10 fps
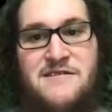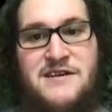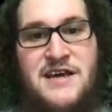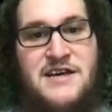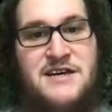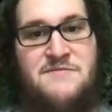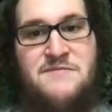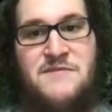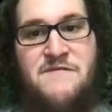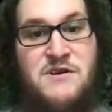
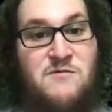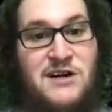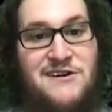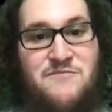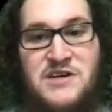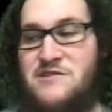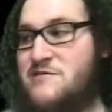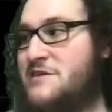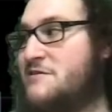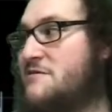a.m., if you're watching
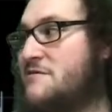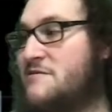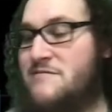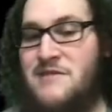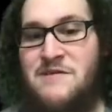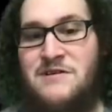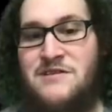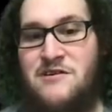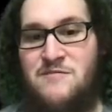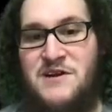Bitcoin right when
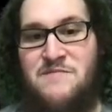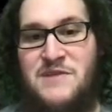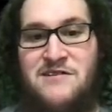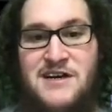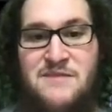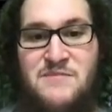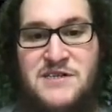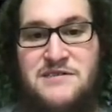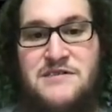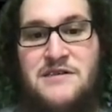the opening bell
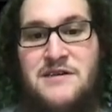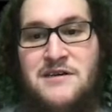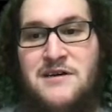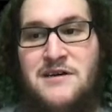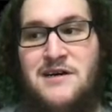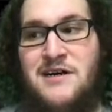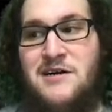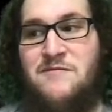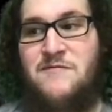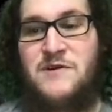happens,
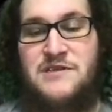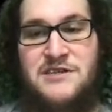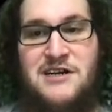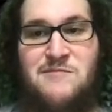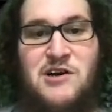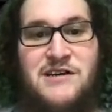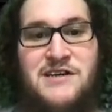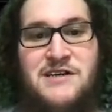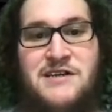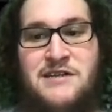for the stock
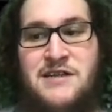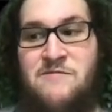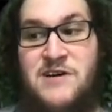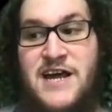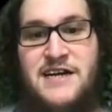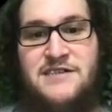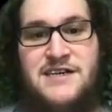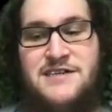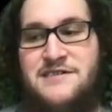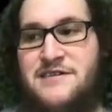market, it like reacts like
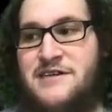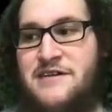instantly.